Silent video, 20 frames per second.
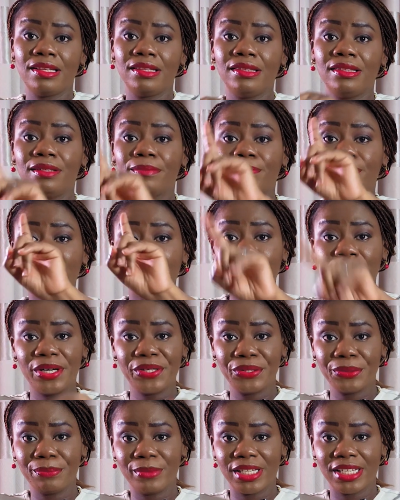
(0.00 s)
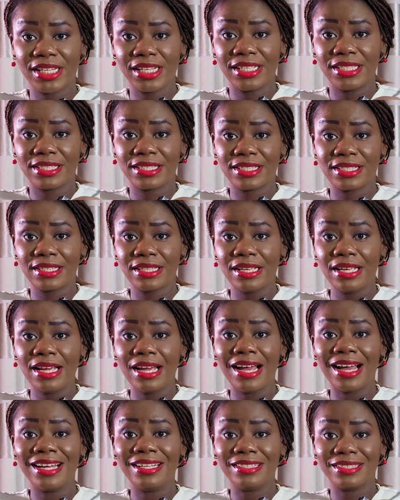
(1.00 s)
the primary market
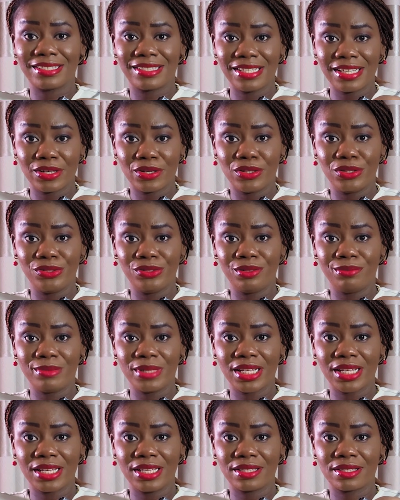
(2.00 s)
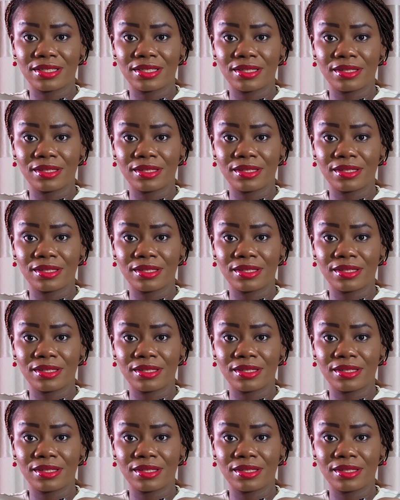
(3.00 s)
and the secondary market.